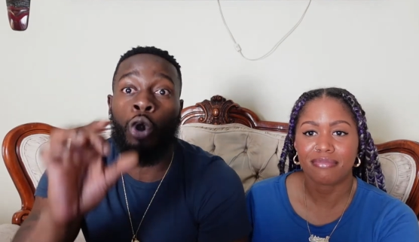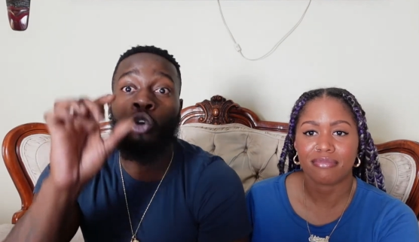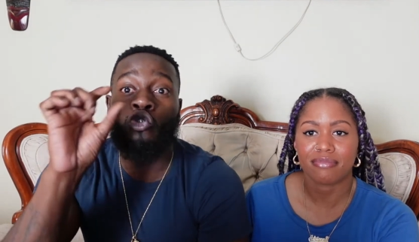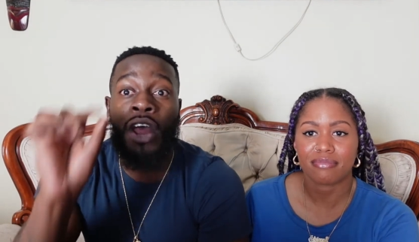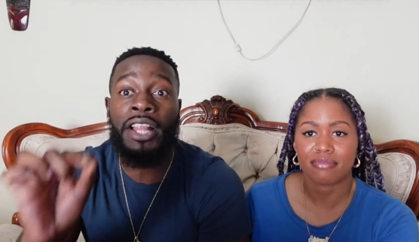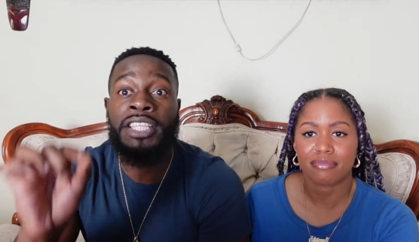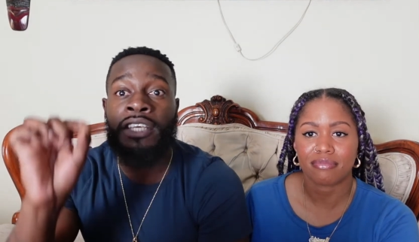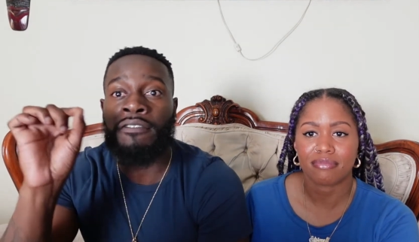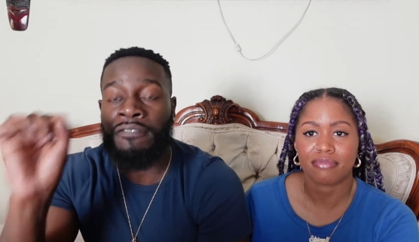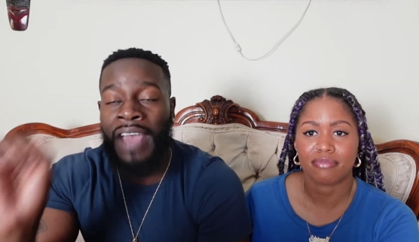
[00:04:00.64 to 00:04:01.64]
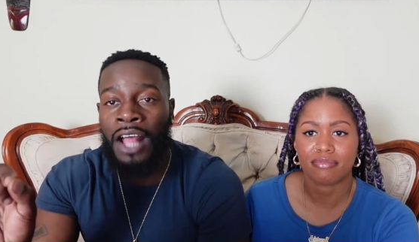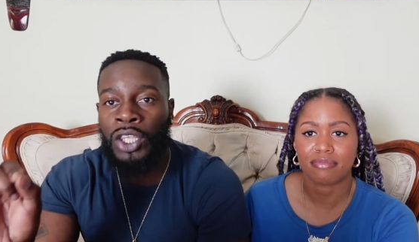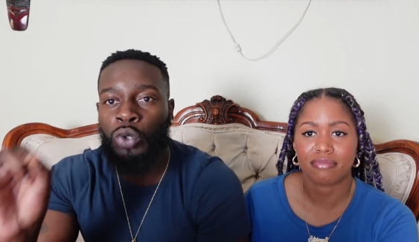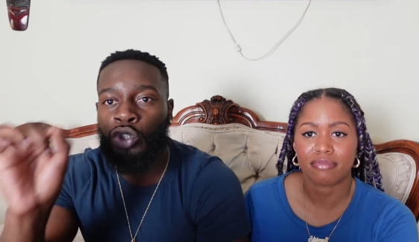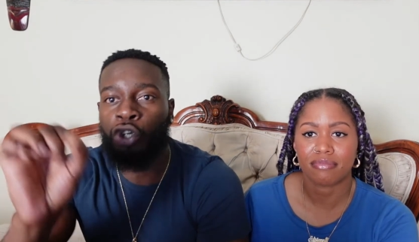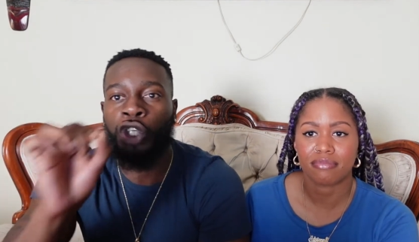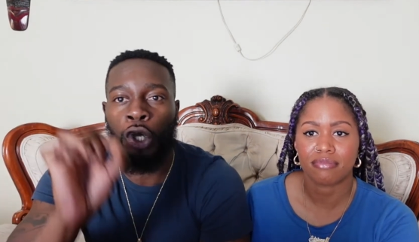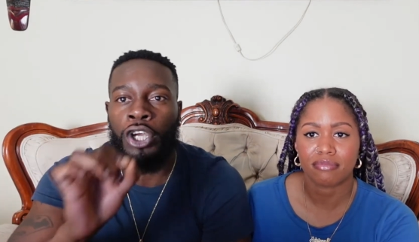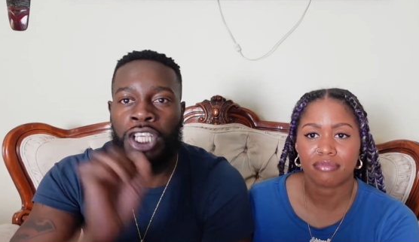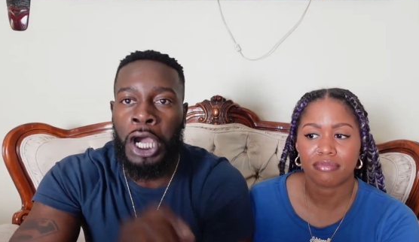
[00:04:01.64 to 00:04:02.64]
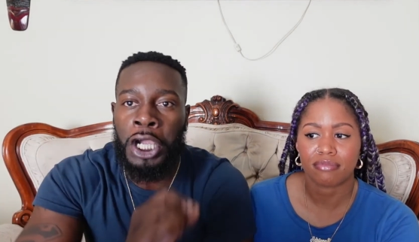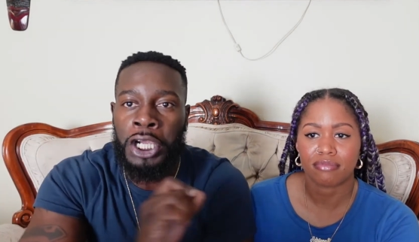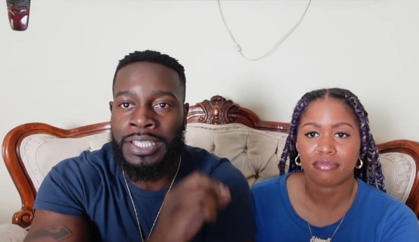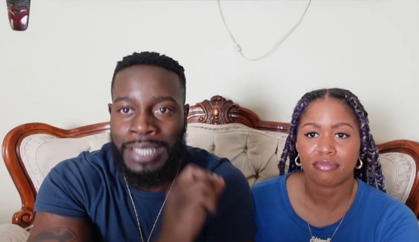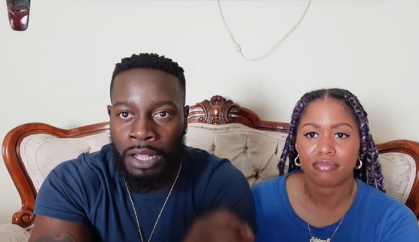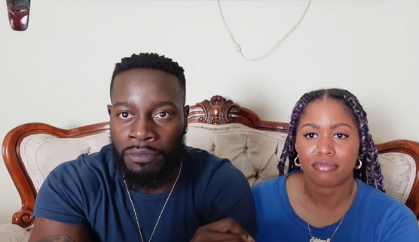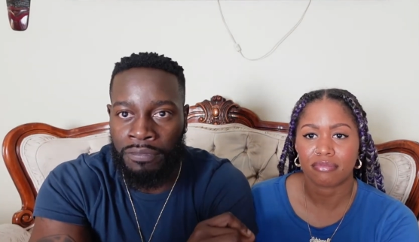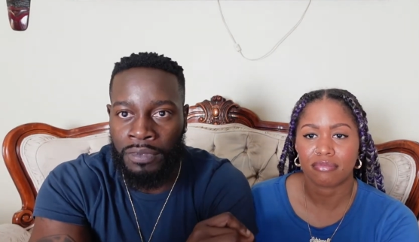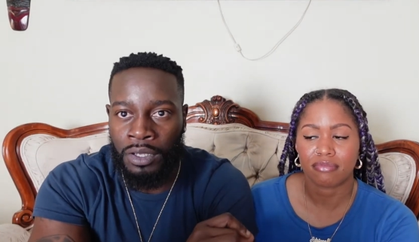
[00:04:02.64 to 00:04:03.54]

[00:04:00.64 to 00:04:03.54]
Speaker 1: relative value to your younger self.